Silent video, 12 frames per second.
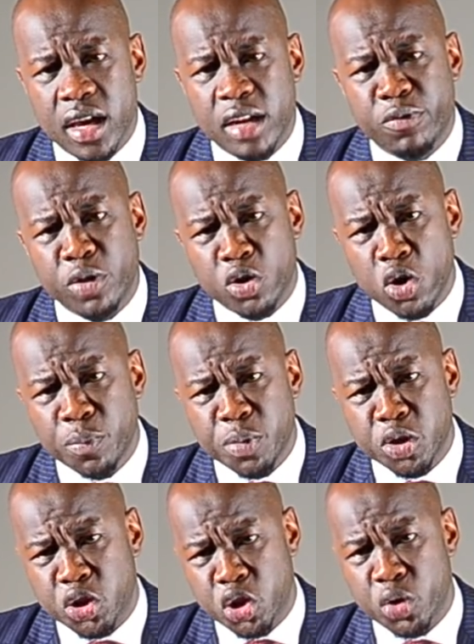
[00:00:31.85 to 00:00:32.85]
And if we don't
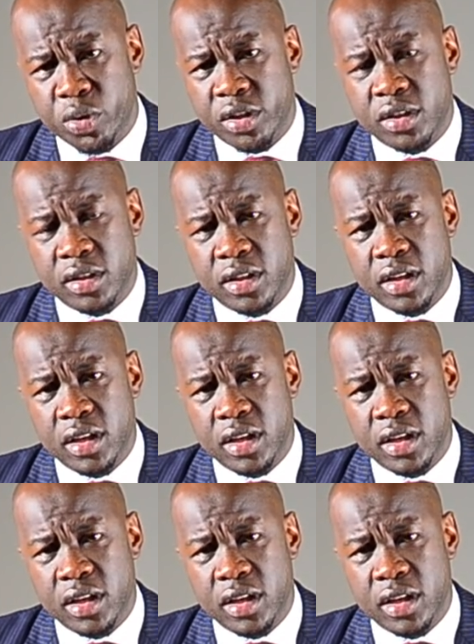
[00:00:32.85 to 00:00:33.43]
pursue it